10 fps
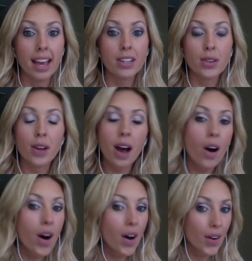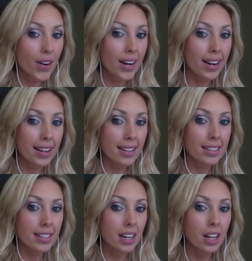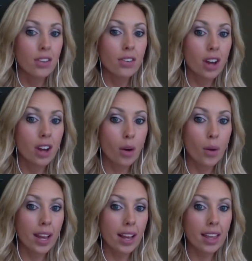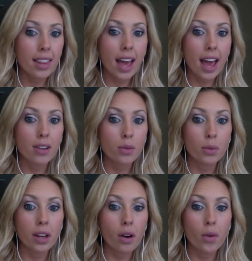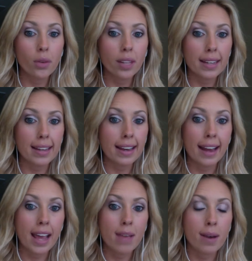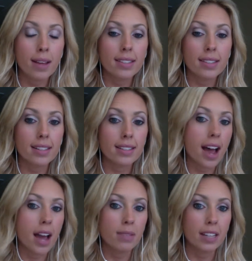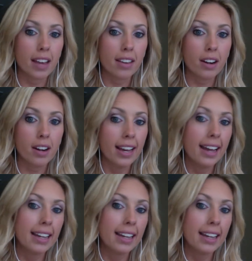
And do you know how hard it is knowing that we only get 8 months at a time together?